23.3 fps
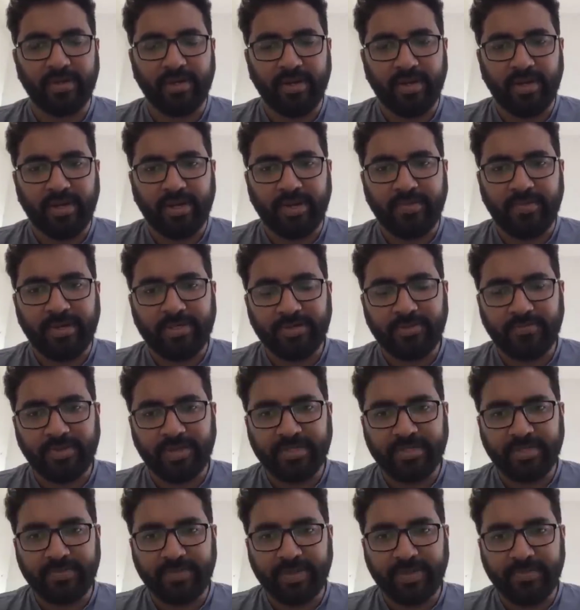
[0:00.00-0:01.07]
Ramesh, you please send
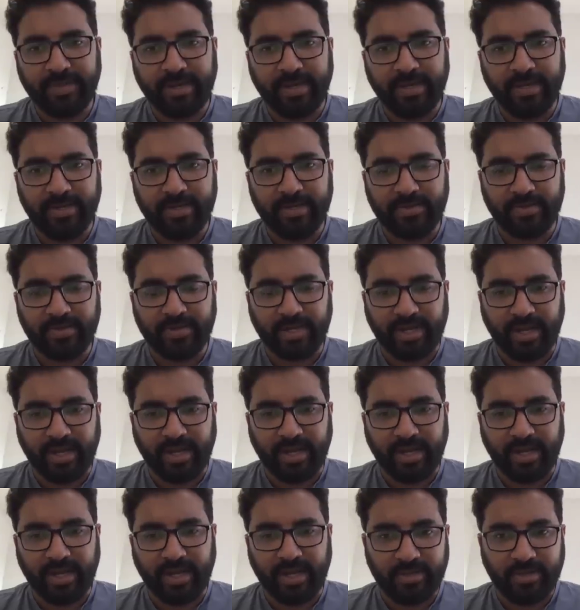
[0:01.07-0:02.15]
me a mail so that I'll
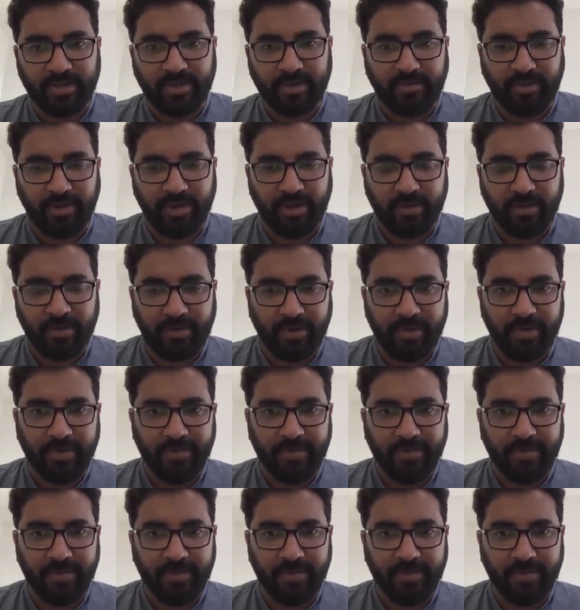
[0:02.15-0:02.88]
have something to follow up on.